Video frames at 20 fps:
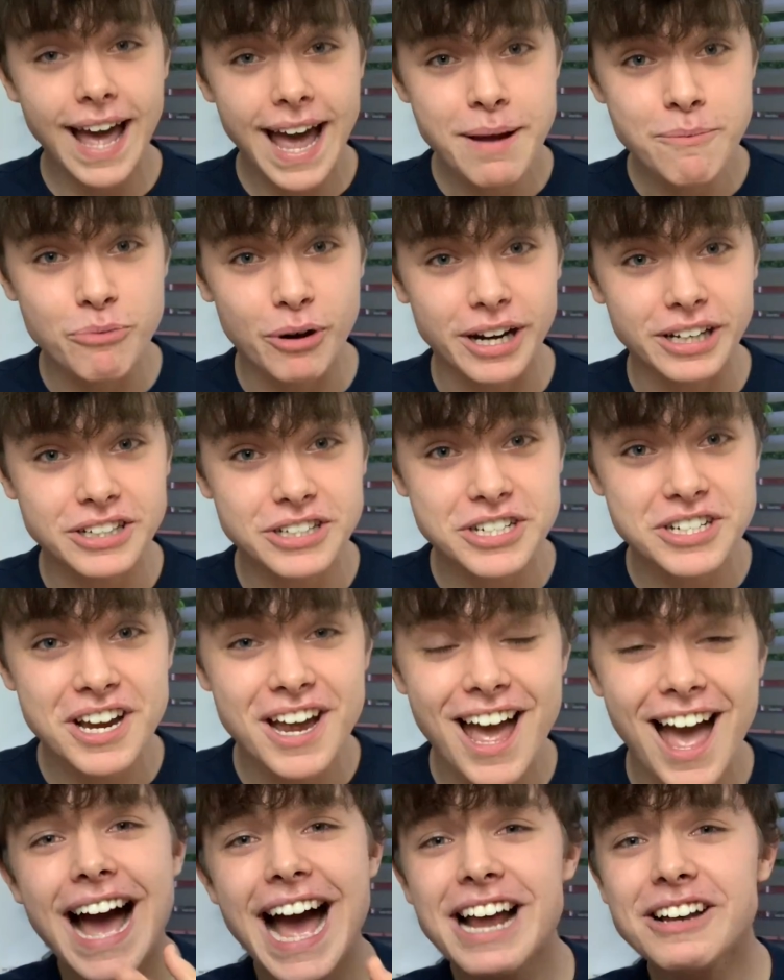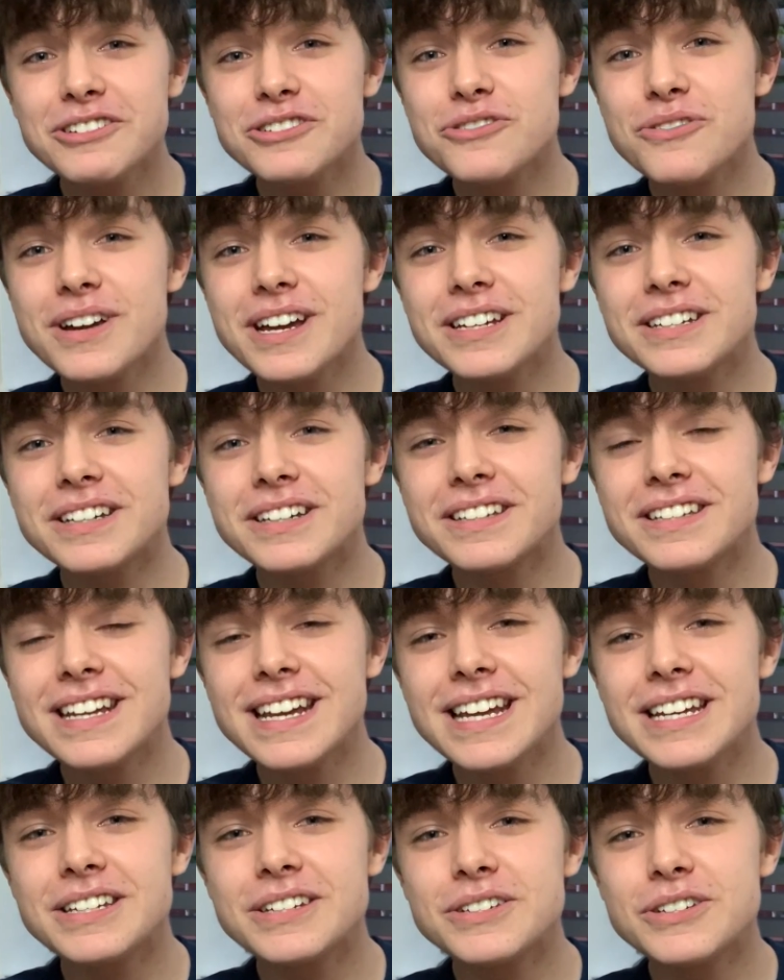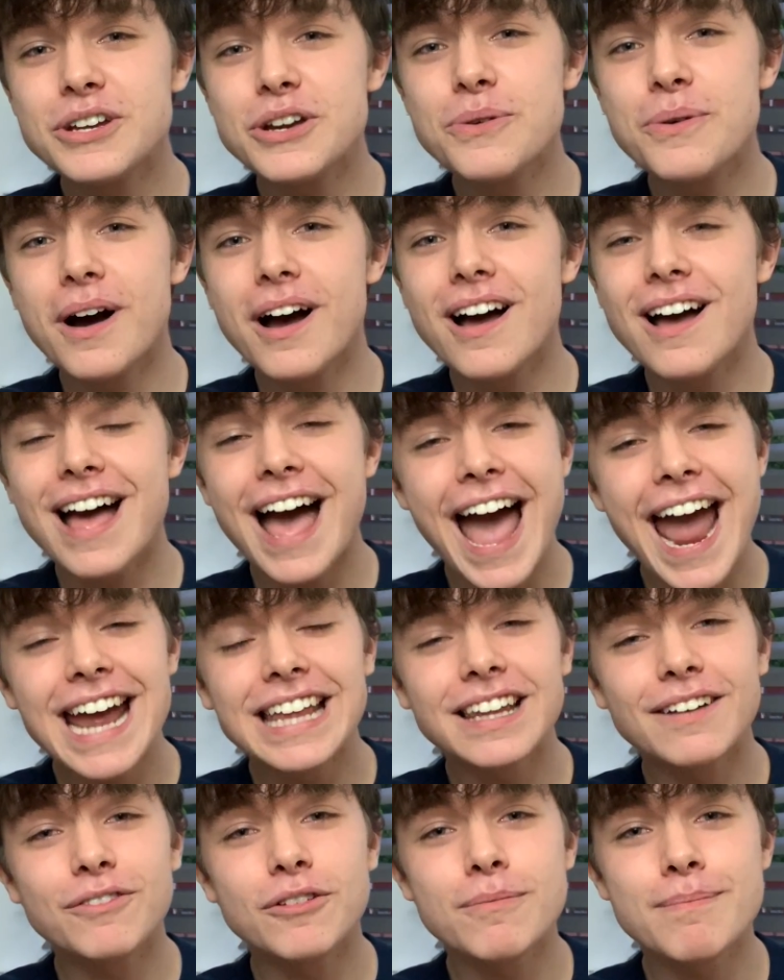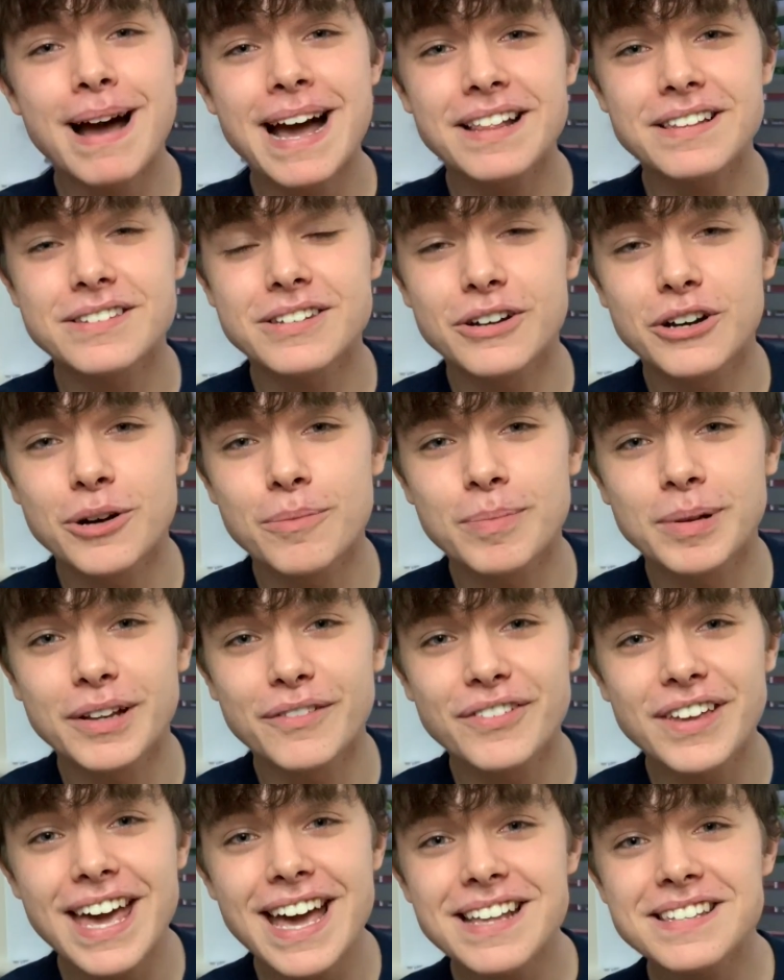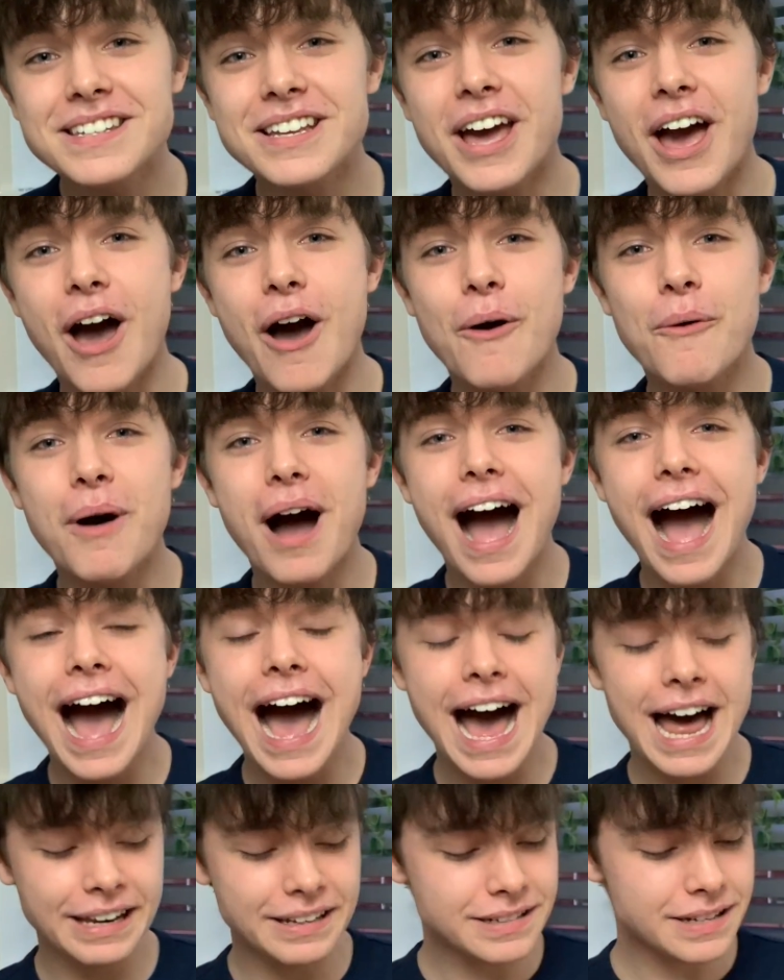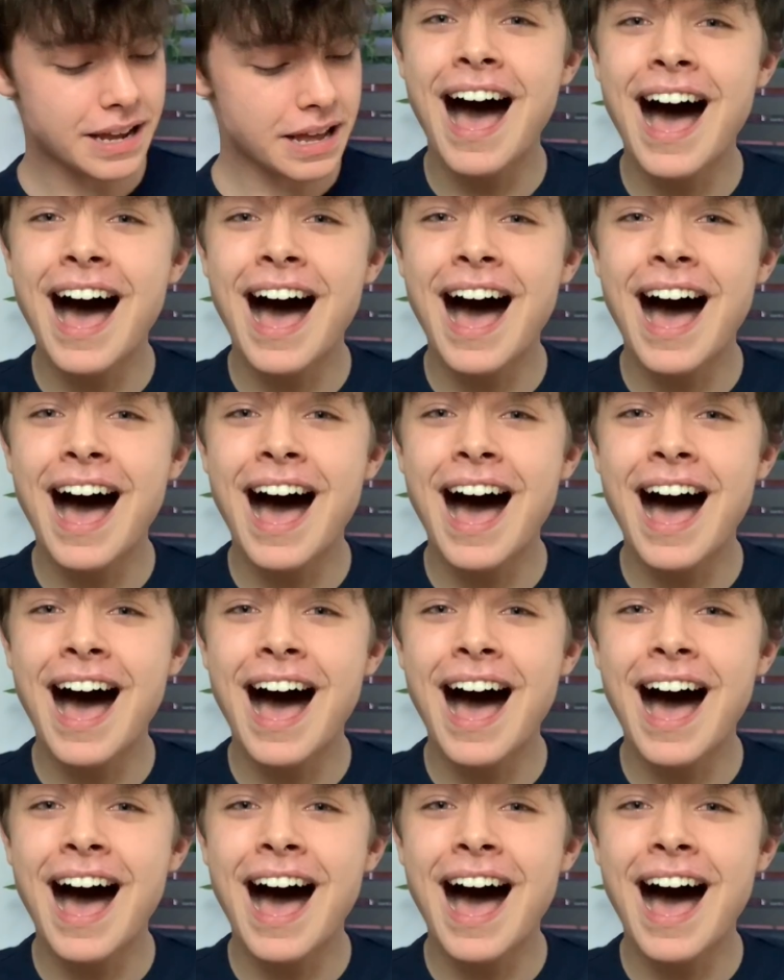Cambridge. Astrid did do her A-level maths a couple of years ago and